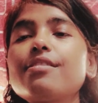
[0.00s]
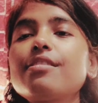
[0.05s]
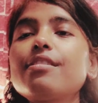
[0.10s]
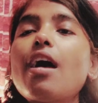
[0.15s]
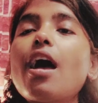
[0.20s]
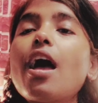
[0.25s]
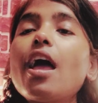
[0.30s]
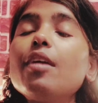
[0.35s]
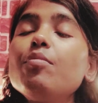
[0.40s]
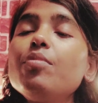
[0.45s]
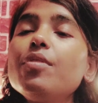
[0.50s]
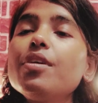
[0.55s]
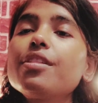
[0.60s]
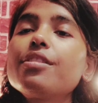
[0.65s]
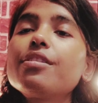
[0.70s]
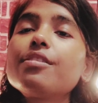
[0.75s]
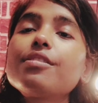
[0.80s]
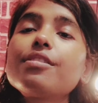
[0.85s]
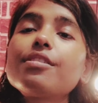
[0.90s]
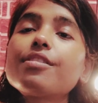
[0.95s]
IBS
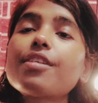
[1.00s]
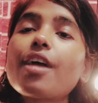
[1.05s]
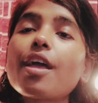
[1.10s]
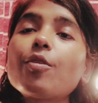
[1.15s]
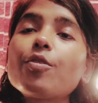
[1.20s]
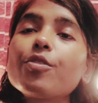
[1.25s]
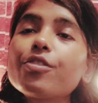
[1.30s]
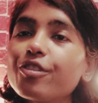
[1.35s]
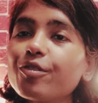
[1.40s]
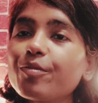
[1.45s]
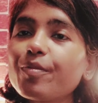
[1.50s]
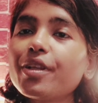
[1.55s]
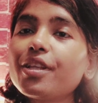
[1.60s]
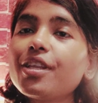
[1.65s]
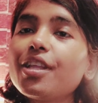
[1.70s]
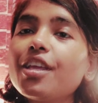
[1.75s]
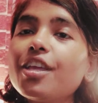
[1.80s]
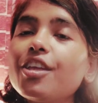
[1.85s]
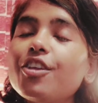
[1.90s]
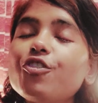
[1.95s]
is a
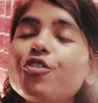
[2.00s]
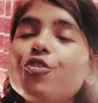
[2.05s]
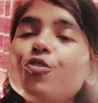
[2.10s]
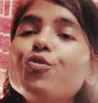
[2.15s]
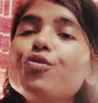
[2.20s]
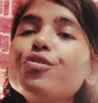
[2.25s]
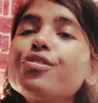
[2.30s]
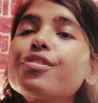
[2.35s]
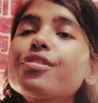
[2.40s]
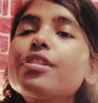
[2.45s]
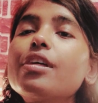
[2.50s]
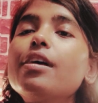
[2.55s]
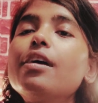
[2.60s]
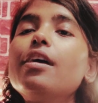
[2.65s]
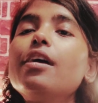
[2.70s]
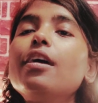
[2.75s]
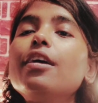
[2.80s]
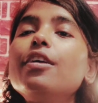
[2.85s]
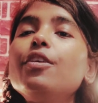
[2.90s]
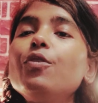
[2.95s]
psychosomatic issues.
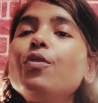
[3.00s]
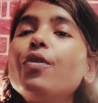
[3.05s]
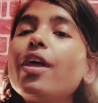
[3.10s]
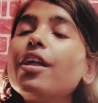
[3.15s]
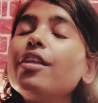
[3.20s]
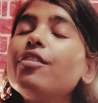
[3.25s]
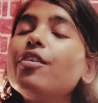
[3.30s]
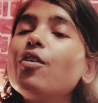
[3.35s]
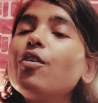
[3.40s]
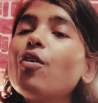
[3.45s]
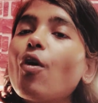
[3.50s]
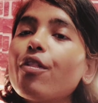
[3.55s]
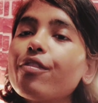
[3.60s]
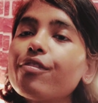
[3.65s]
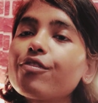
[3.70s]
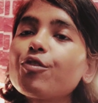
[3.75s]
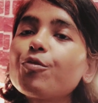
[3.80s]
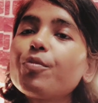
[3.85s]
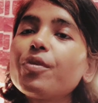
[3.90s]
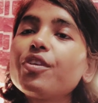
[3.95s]
You get the
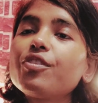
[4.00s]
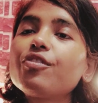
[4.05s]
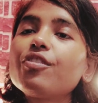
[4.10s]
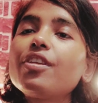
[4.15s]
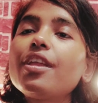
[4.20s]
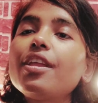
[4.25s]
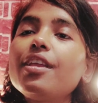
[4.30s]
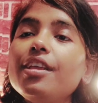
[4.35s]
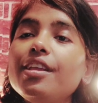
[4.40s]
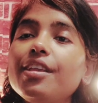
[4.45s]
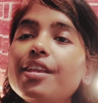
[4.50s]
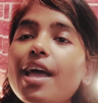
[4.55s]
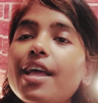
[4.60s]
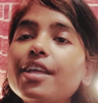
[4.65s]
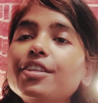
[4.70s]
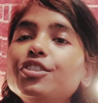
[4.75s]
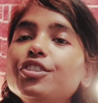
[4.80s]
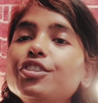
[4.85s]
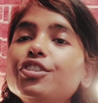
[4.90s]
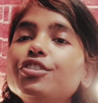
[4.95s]
constipation and
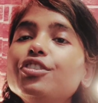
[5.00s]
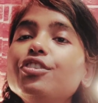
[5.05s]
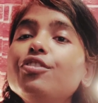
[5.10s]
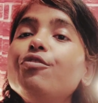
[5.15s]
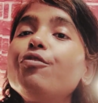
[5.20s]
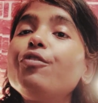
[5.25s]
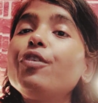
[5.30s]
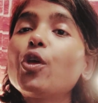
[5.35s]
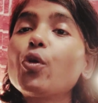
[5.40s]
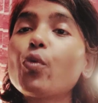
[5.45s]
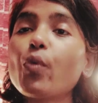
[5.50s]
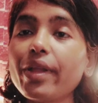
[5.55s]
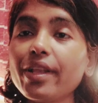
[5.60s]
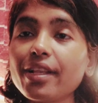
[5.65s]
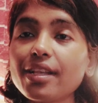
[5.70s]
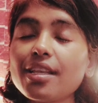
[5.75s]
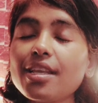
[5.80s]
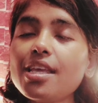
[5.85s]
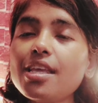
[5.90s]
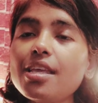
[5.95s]
indigestion
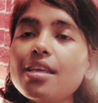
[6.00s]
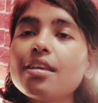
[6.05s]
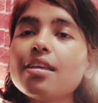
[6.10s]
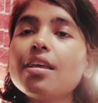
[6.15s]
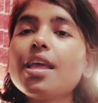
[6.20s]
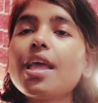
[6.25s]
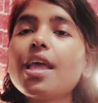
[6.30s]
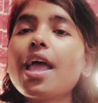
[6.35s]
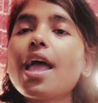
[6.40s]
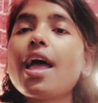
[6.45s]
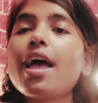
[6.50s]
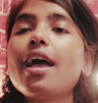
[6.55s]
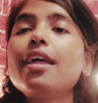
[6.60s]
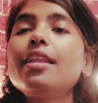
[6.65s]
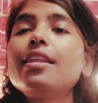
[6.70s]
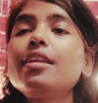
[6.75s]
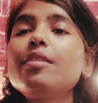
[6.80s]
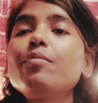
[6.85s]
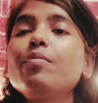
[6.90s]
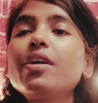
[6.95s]
frequently, and
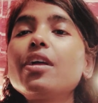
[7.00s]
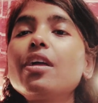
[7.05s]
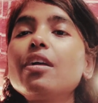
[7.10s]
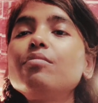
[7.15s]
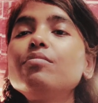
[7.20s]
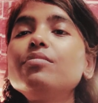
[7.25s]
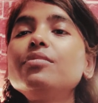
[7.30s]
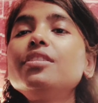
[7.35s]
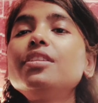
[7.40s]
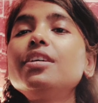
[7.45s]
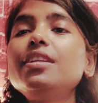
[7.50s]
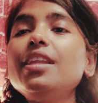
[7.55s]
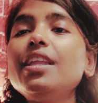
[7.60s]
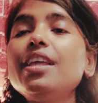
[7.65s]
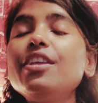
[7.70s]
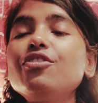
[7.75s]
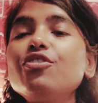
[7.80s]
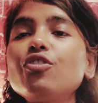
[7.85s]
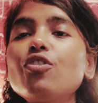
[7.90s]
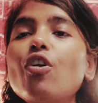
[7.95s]
it becomes the
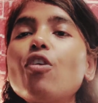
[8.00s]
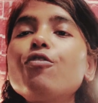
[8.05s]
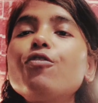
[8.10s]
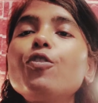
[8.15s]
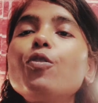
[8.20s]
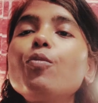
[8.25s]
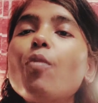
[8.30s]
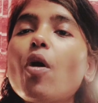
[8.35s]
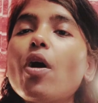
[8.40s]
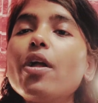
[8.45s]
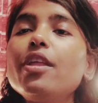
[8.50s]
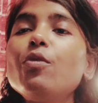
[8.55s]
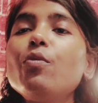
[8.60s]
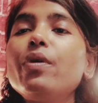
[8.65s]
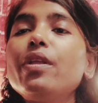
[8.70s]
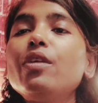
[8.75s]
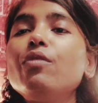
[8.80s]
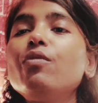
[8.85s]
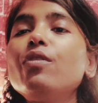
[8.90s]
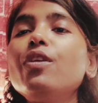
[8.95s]
nature of your body.
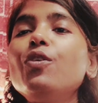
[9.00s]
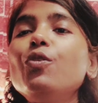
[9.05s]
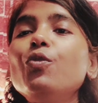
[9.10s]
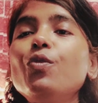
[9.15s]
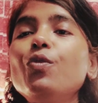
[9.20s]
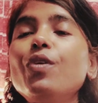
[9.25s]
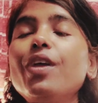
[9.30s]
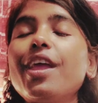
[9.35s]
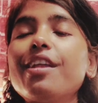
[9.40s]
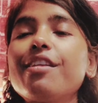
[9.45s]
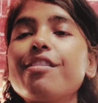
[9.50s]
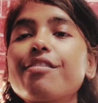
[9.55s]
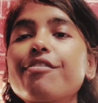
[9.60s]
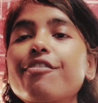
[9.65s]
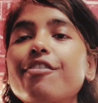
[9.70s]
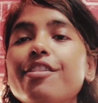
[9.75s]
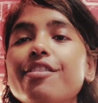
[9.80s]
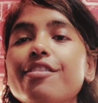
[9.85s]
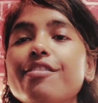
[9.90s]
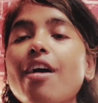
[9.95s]
Whenever you get
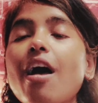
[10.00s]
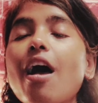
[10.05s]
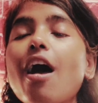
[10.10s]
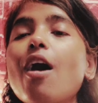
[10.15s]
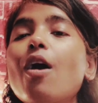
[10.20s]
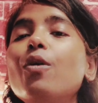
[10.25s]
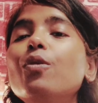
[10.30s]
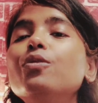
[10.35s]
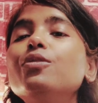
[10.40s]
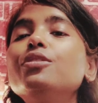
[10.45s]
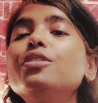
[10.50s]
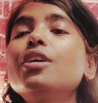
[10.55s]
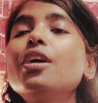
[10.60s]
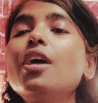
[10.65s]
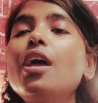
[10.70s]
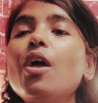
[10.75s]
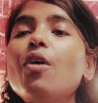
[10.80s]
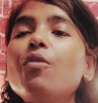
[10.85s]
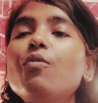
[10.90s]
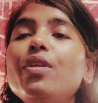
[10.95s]
stressed out,
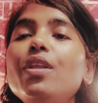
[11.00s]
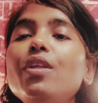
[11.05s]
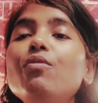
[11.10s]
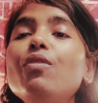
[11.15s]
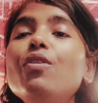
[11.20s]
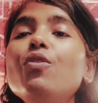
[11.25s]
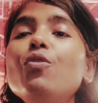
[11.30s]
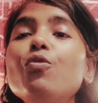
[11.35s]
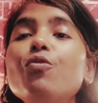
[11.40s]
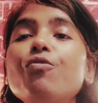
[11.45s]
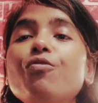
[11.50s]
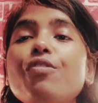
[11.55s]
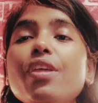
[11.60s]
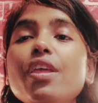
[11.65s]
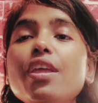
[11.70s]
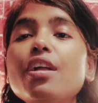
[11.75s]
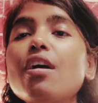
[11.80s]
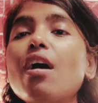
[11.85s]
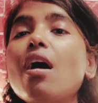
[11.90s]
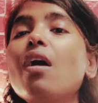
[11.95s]
whenever you
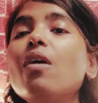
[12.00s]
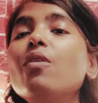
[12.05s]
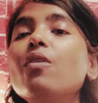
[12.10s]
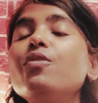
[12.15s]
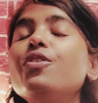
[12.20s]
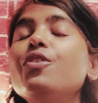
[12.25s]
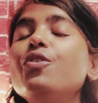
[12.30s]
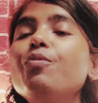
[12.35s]
freak out, you